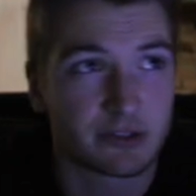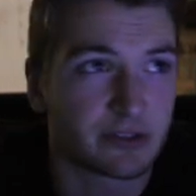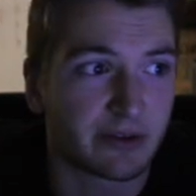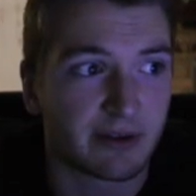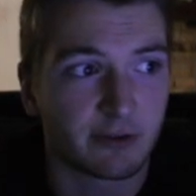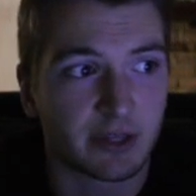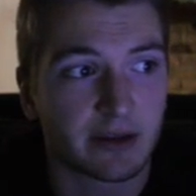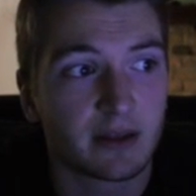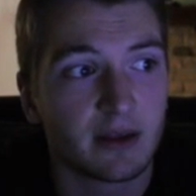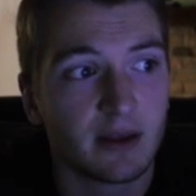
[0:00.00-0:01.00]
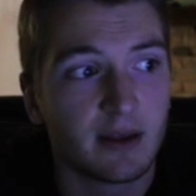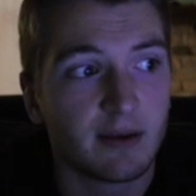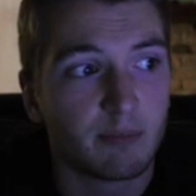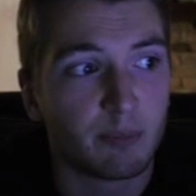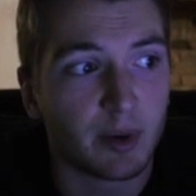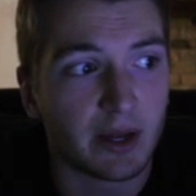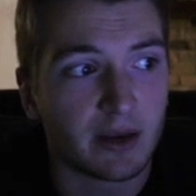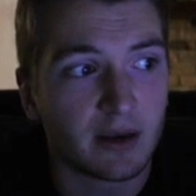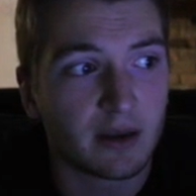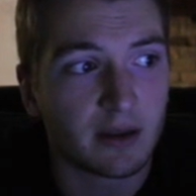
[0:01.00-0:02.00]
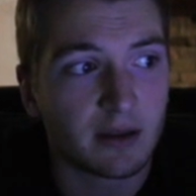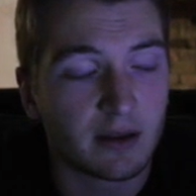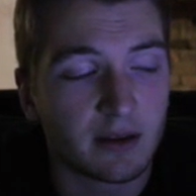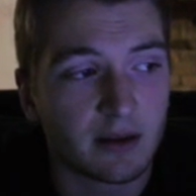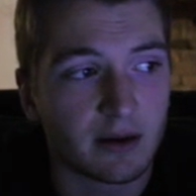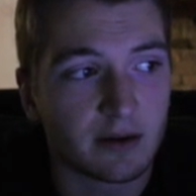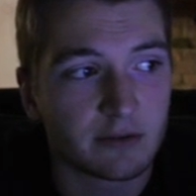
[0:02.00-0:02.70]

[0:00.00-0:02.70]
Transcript: Scherzer and everything. But, oh